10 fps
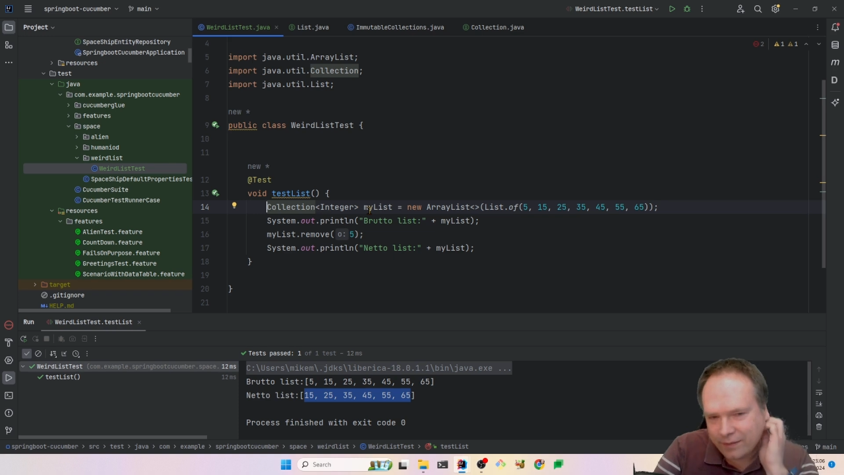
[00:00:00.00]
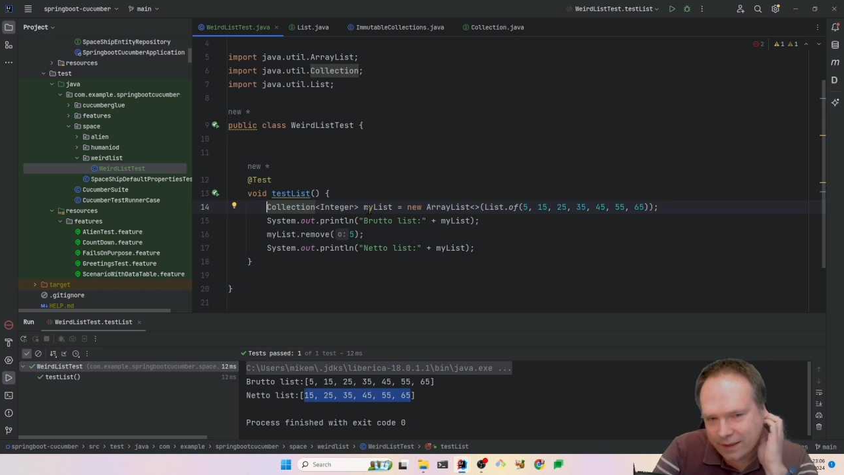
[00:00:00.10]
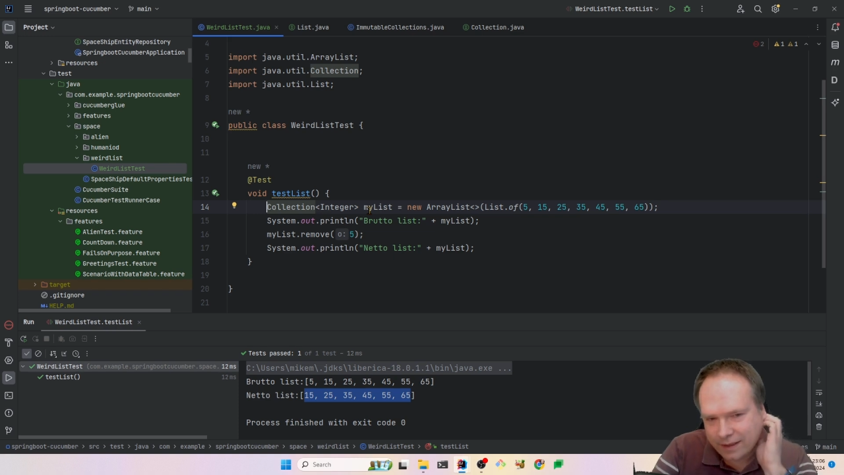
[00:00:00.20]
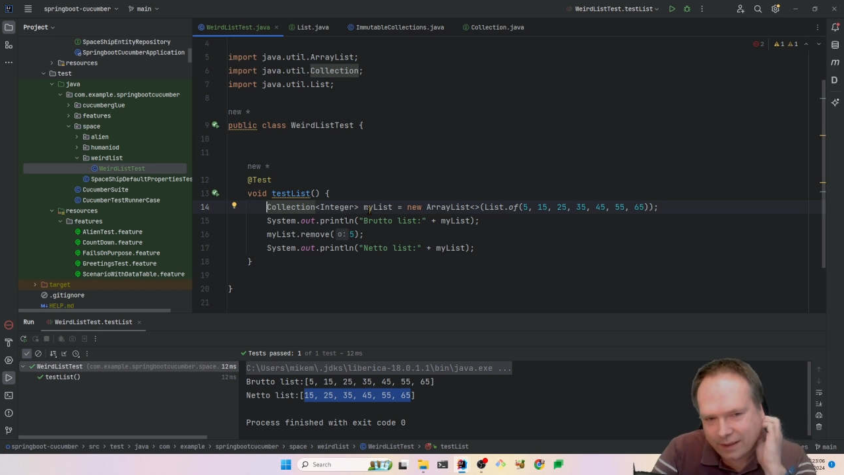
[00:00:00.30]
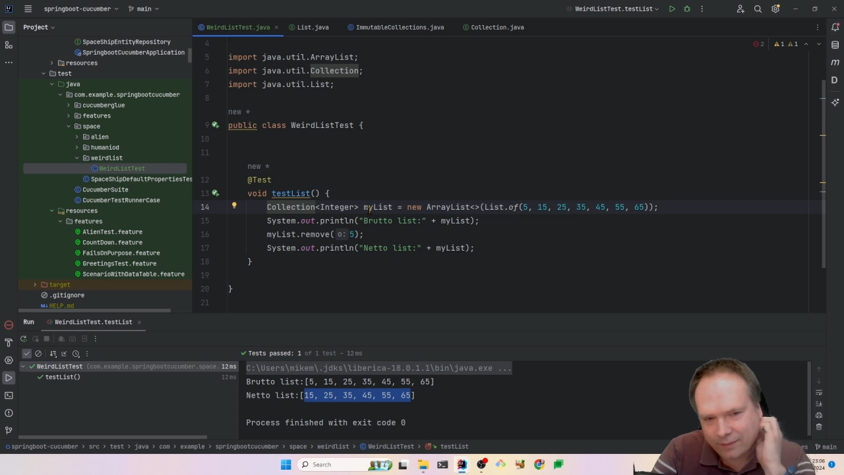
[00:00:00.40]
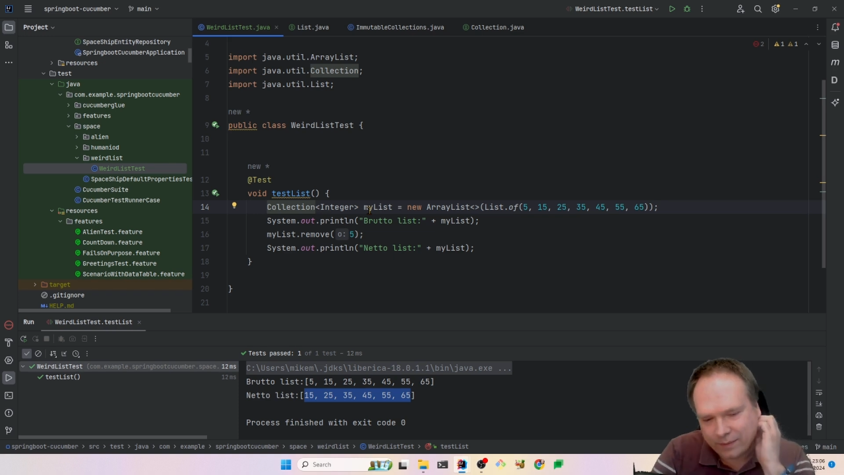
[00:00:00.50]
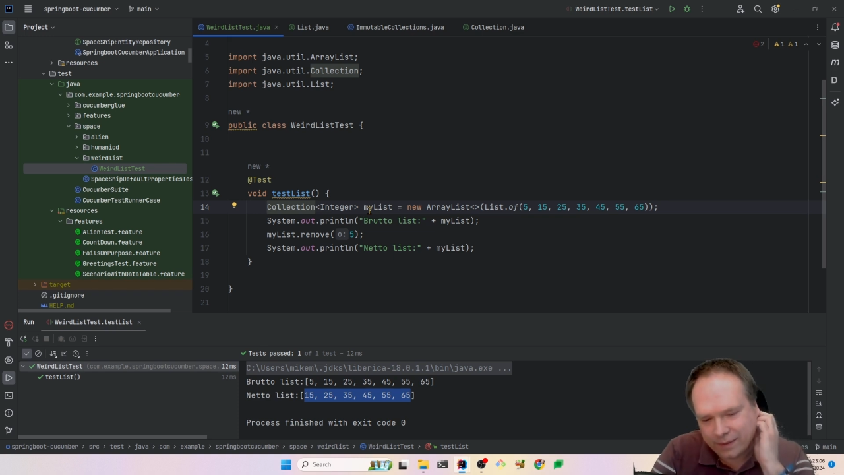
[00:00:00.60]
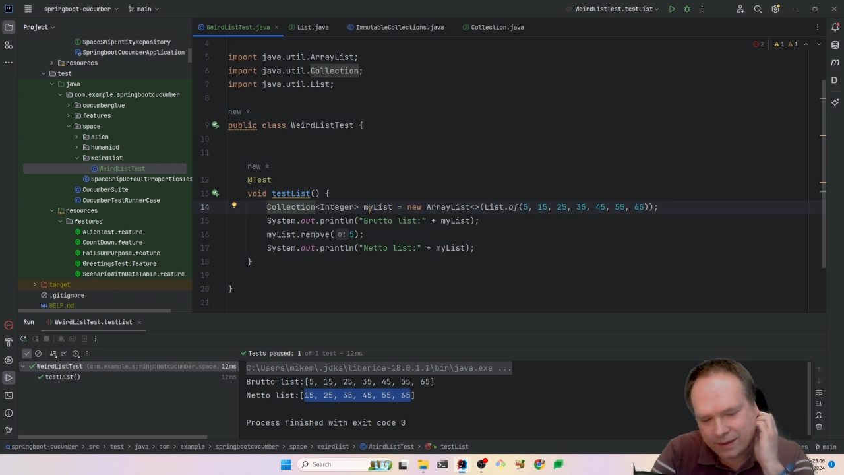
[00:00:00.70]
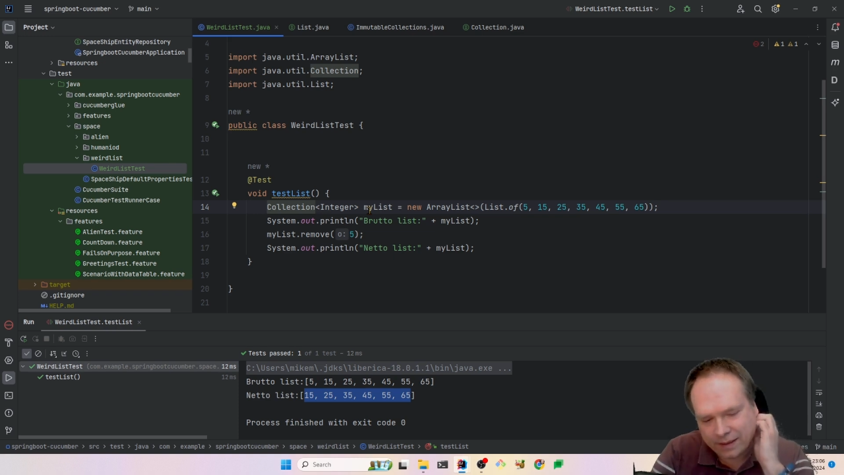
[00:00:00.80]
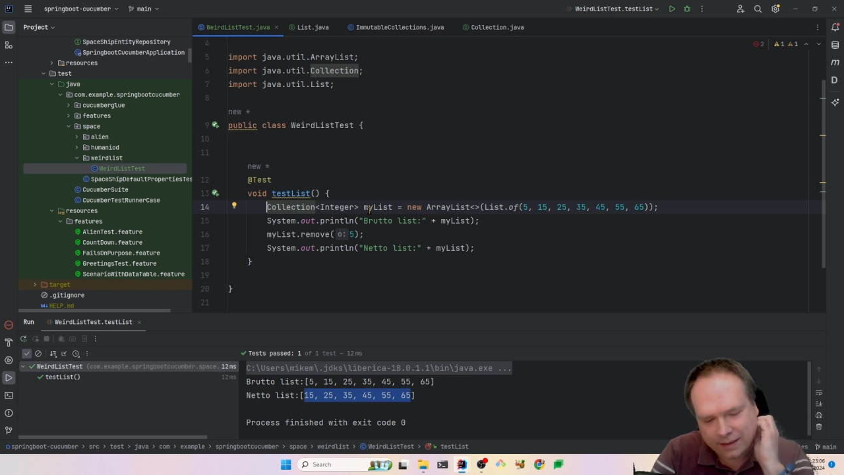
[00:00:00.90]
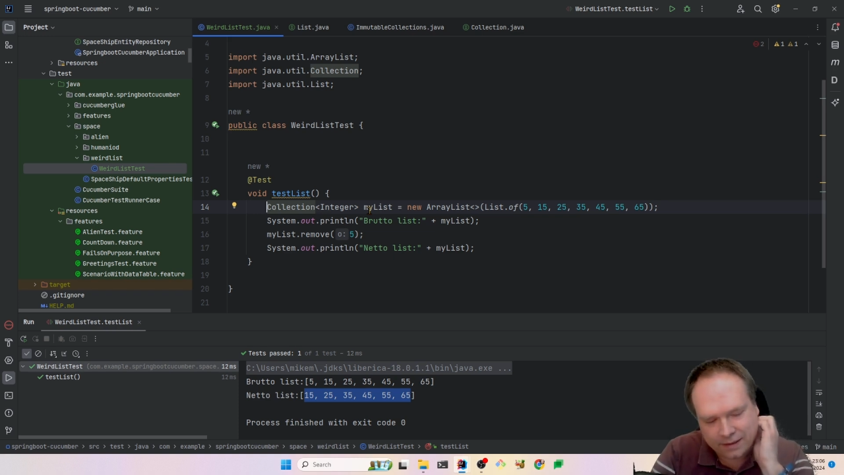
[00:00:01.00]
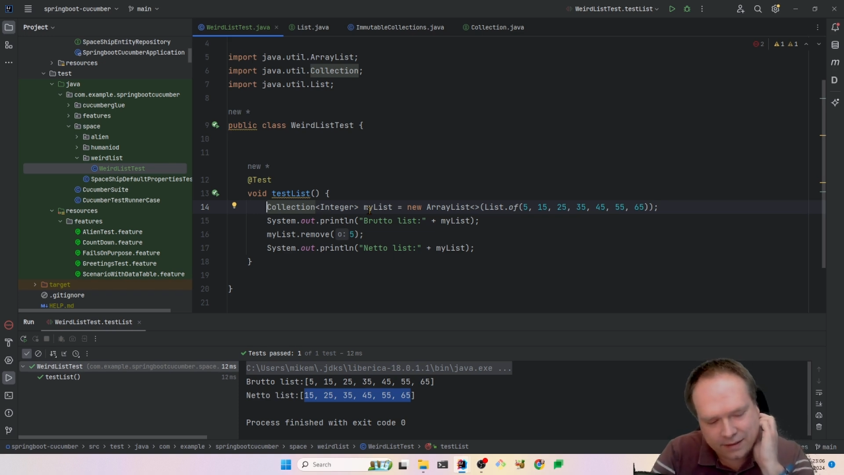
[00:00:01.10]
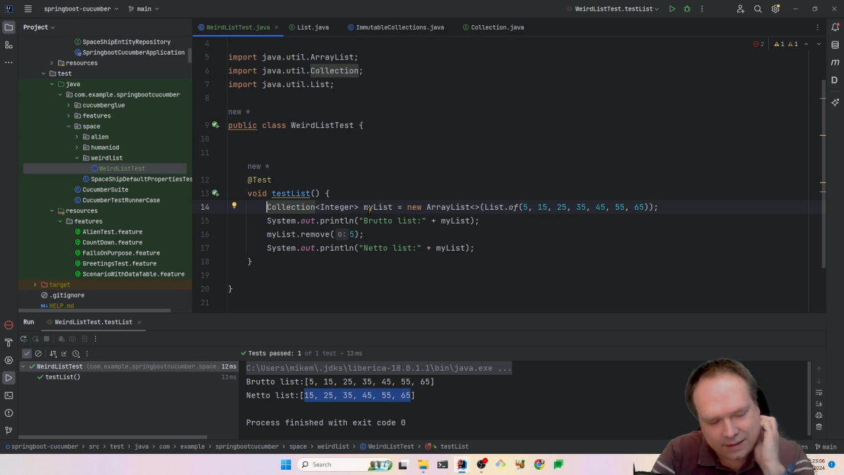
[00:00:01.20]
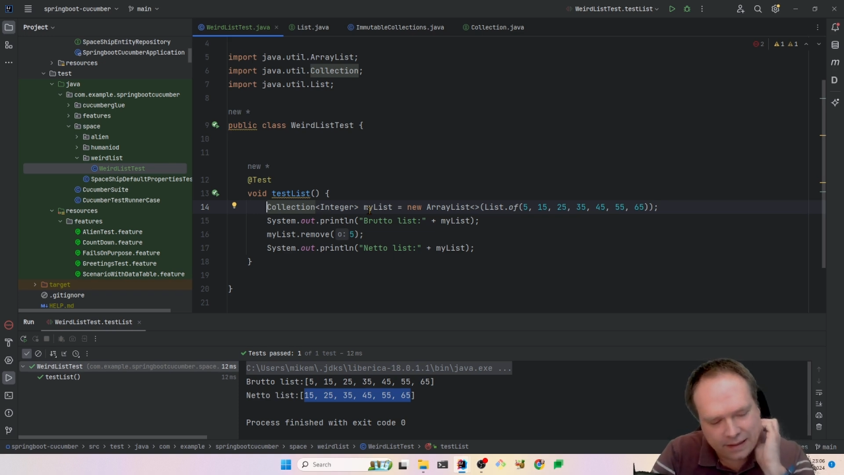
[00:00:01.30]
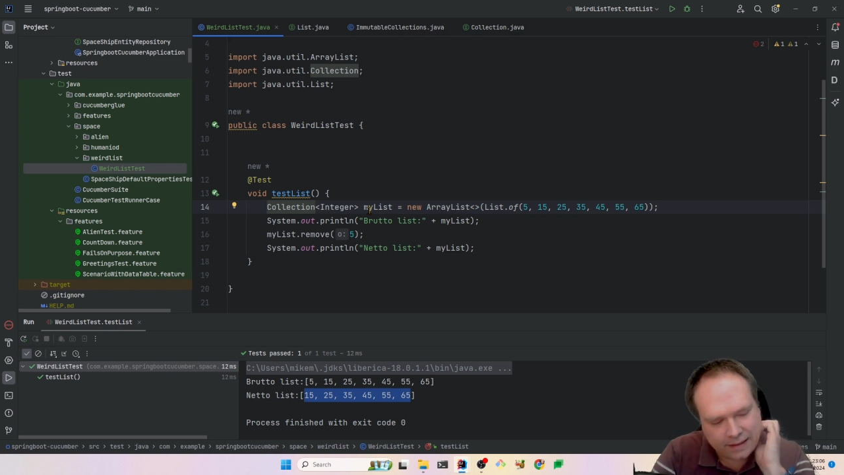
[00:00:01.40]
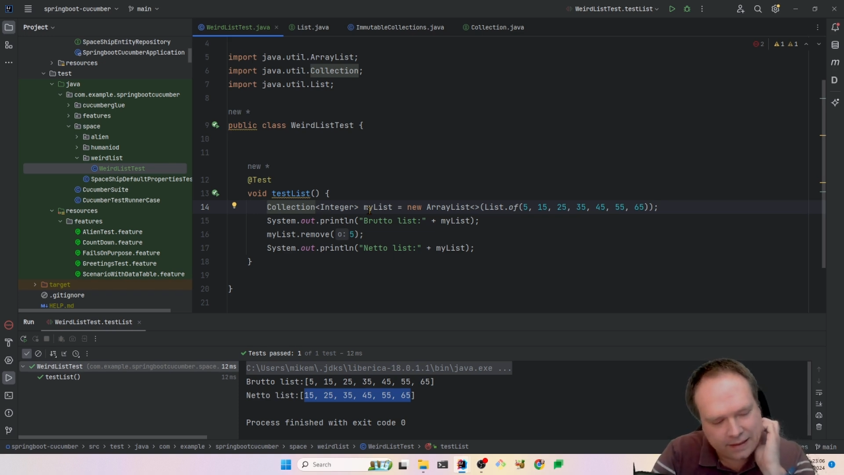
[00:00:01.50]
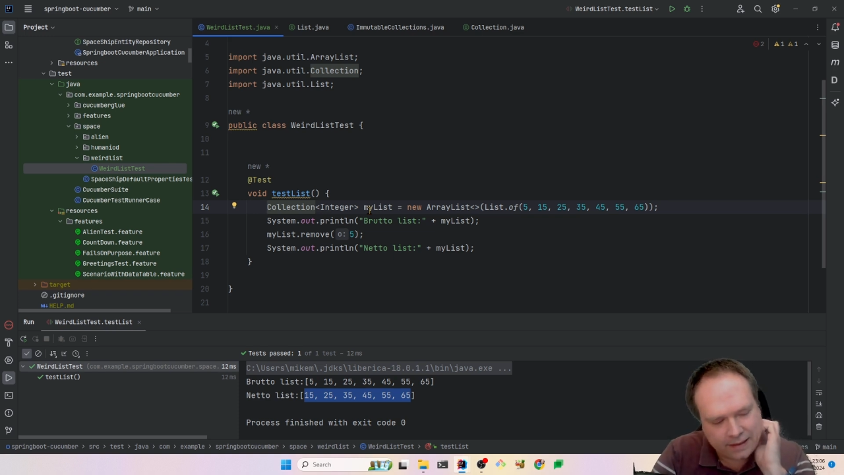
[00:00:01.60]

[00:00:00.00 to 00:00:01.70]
and and and uh,